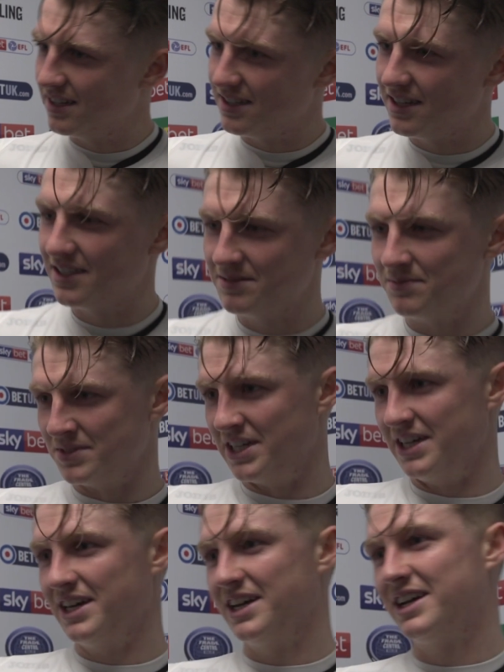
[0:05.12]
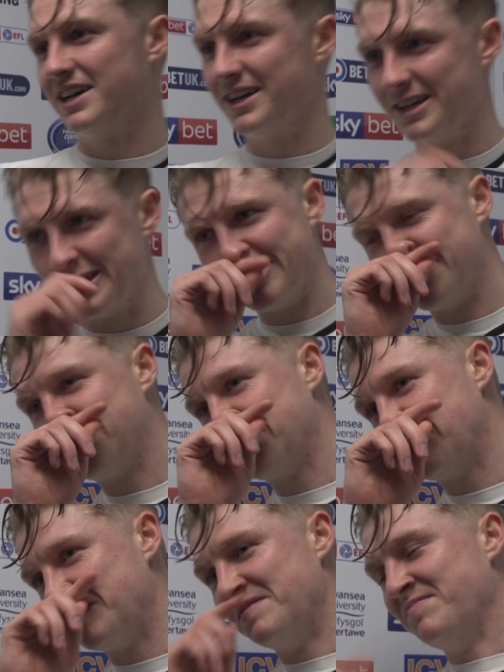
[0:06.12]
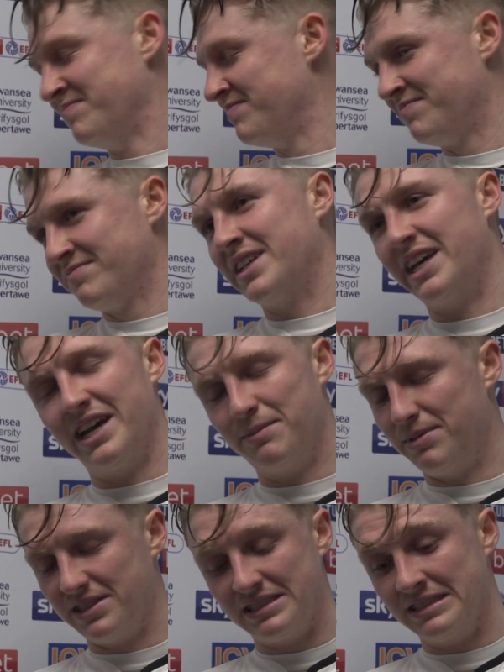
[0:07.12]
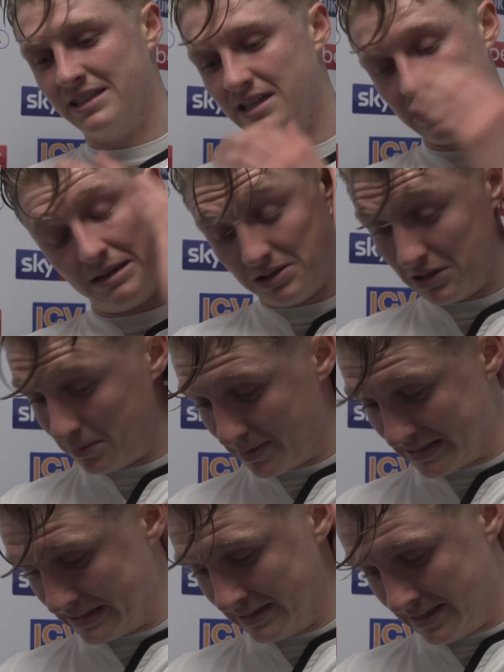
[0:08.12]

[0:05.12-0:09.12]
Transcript: the winner. Yeah, you must be so proud and yeah, buzzing, absolutely buzzing.